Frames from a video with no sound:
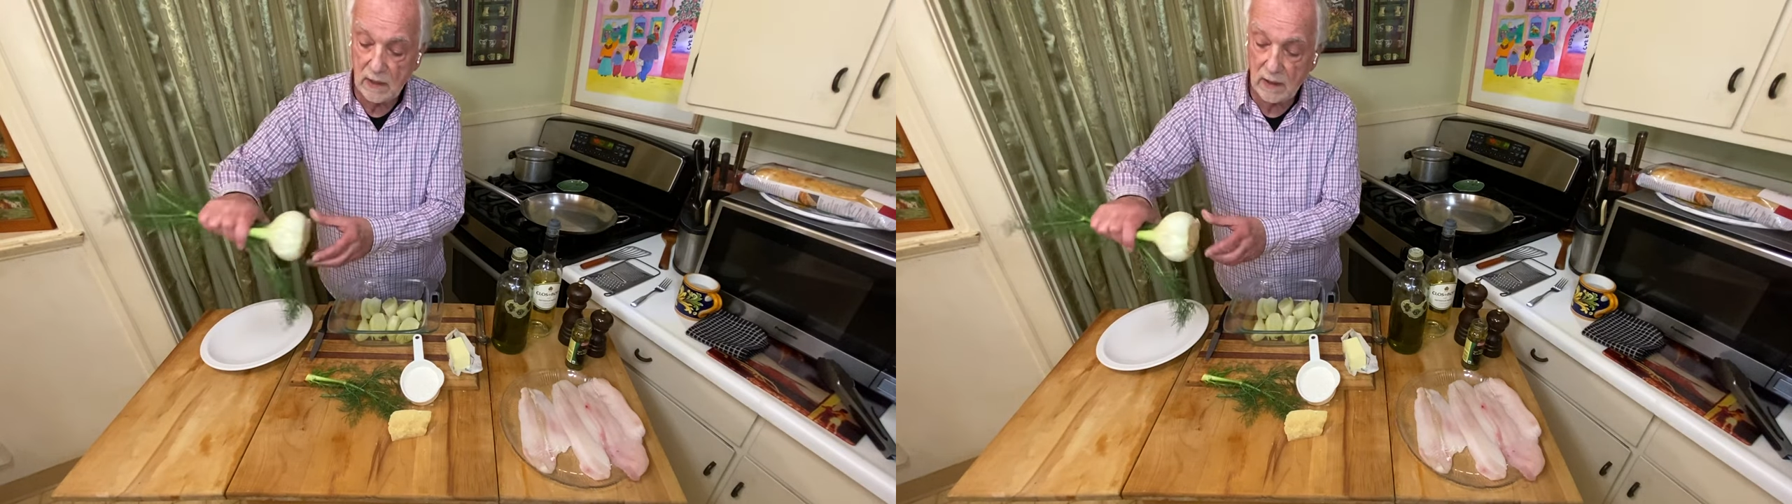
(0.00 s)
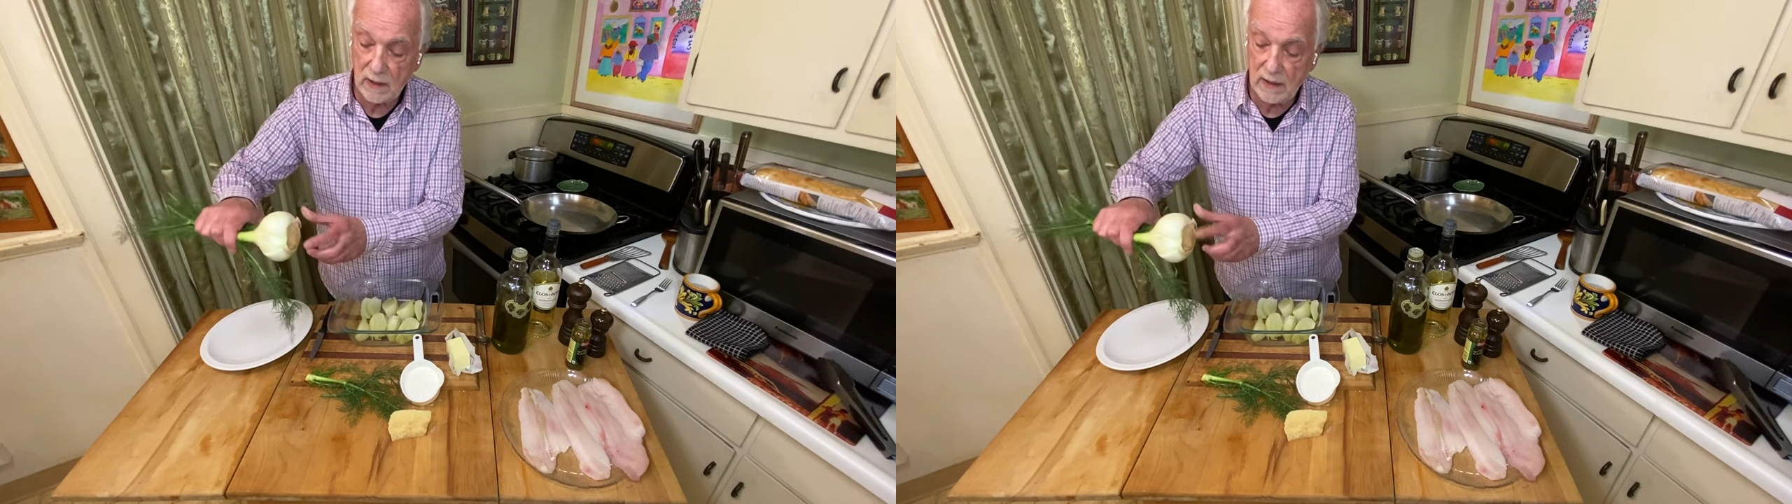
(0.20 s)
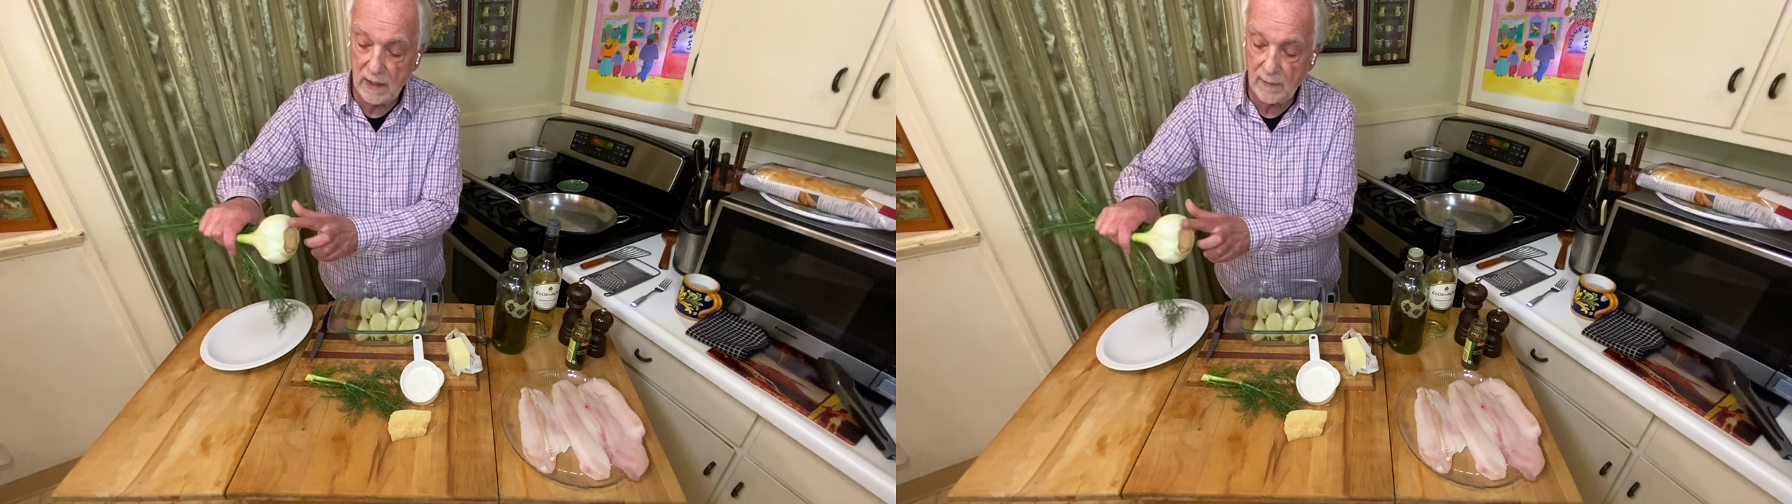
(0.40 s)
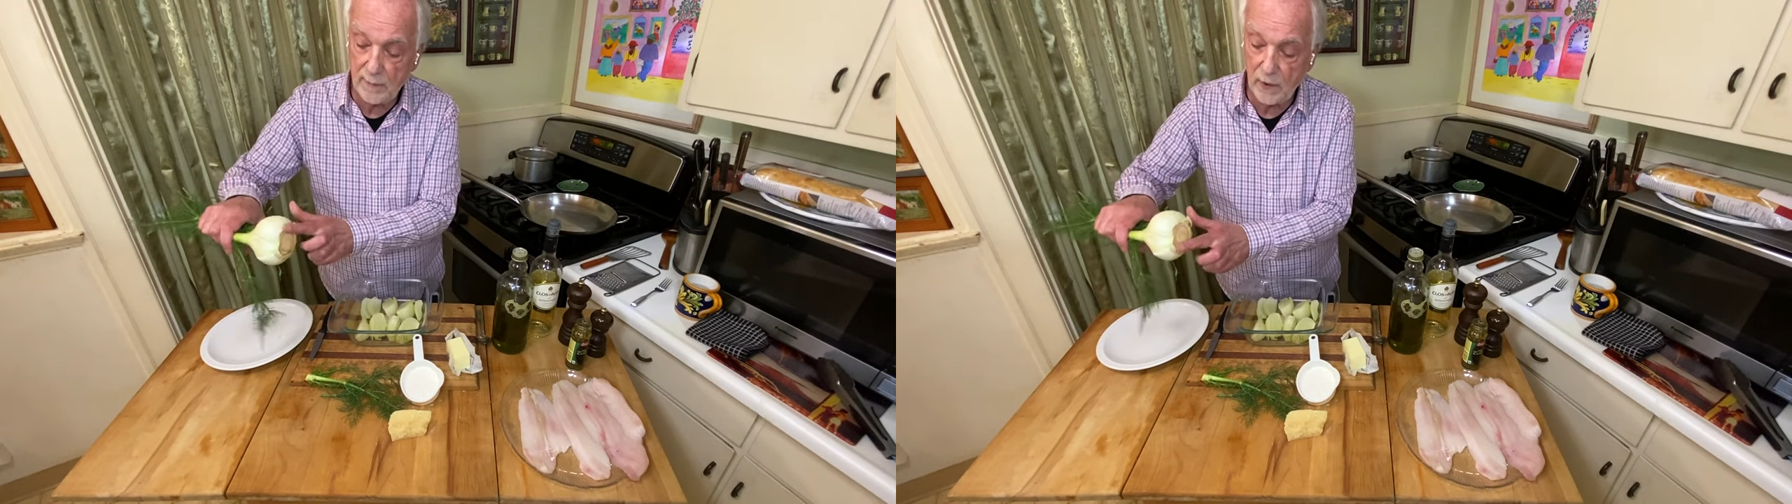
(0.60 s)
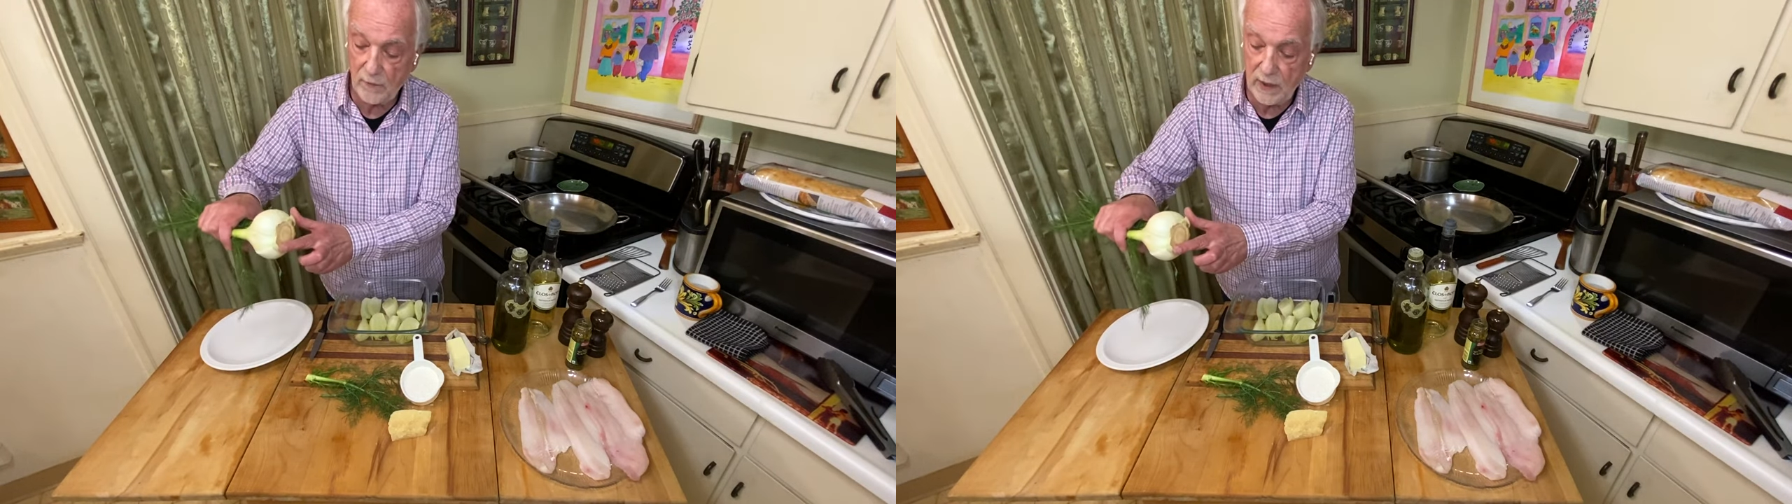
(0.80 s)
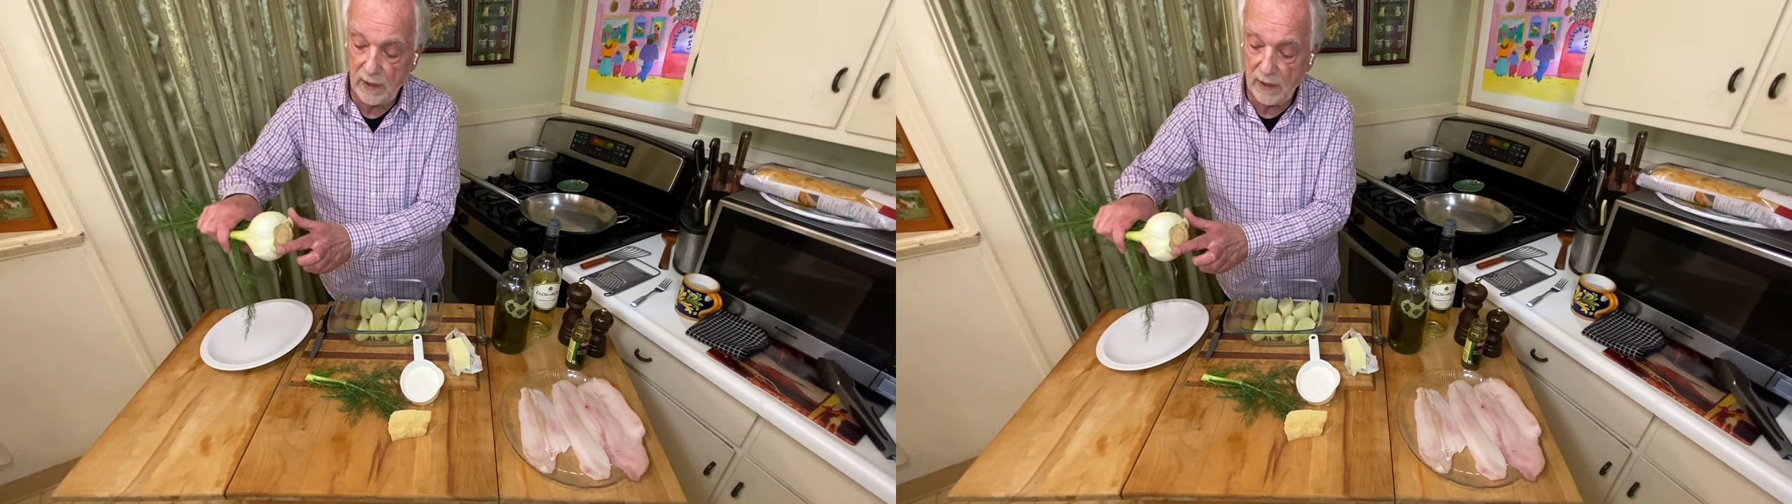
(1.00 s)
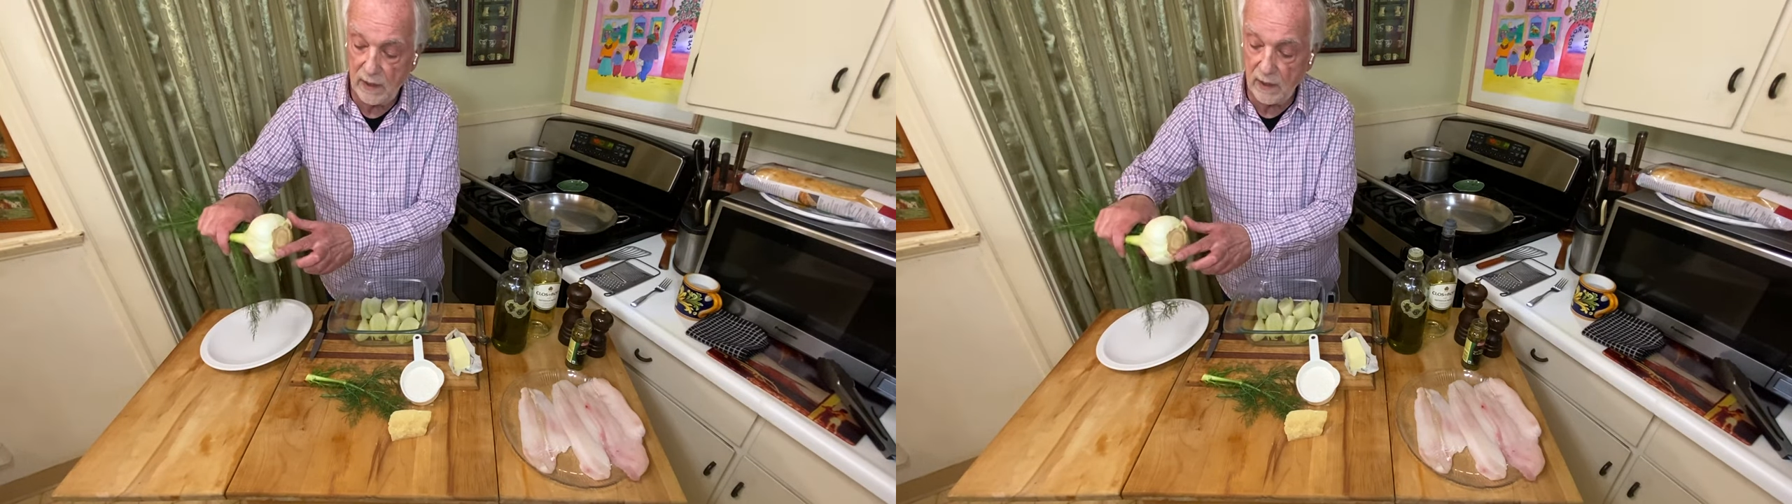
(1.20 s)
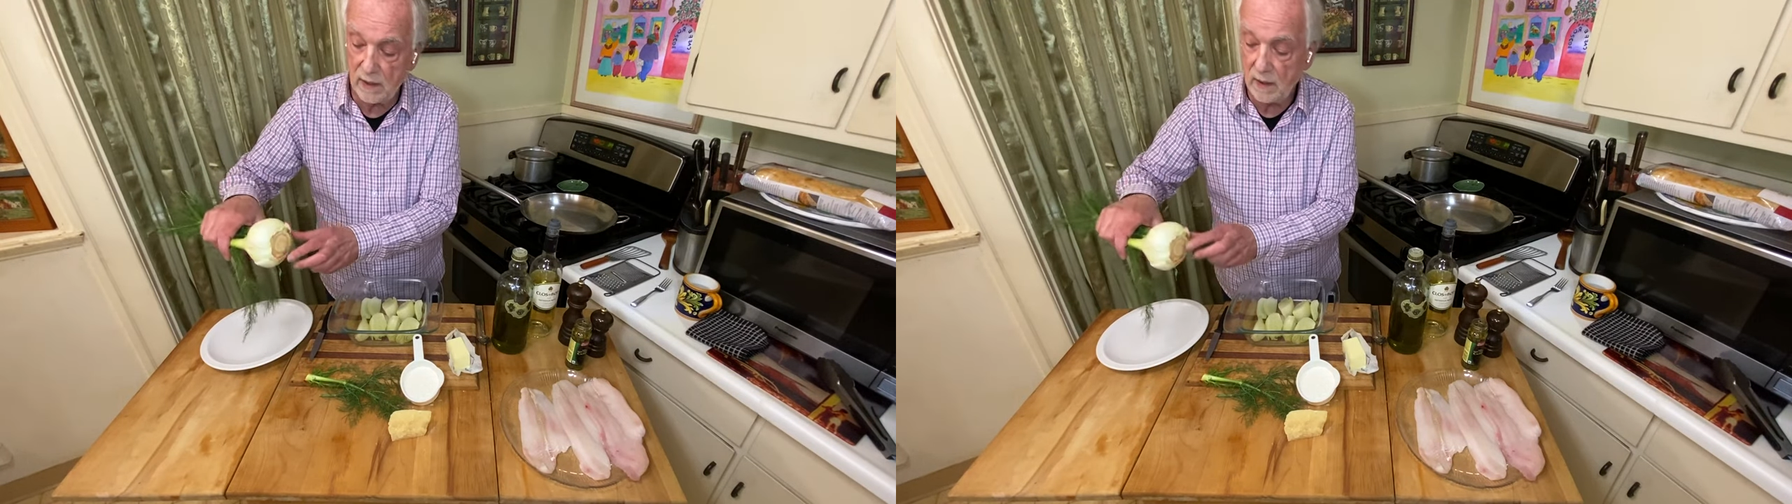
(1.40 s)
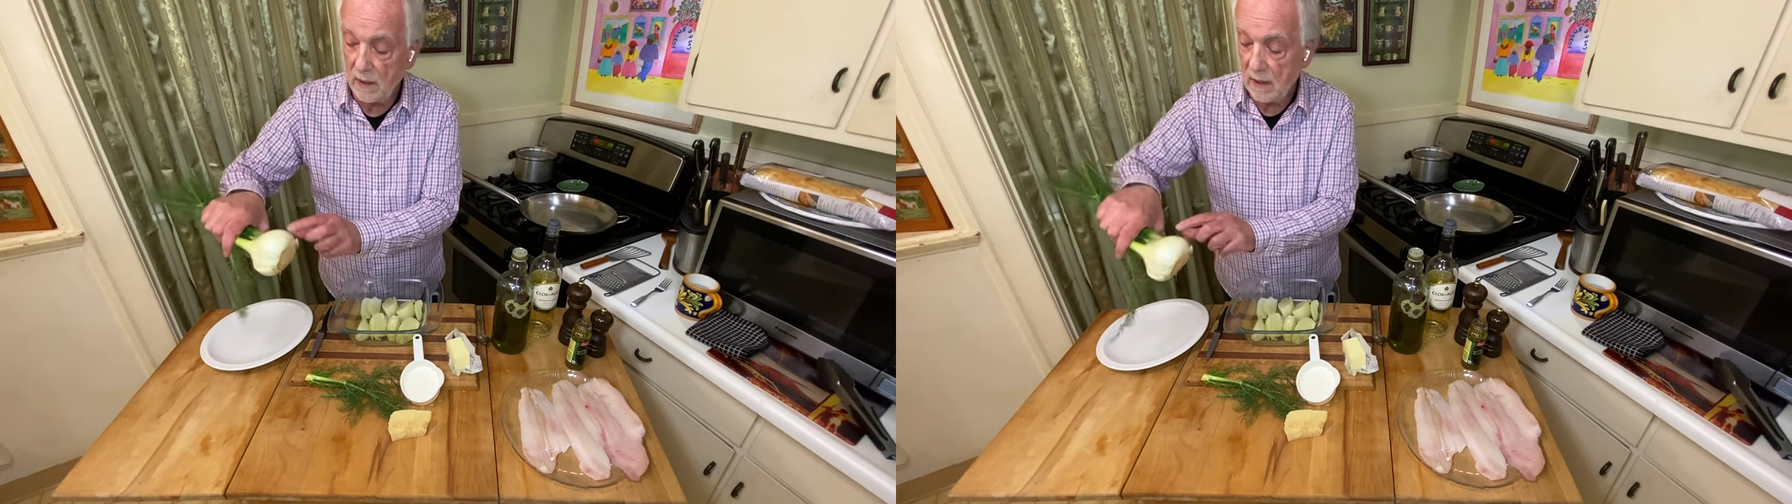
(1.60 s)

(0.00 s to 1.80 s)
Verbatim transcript: clean up over here,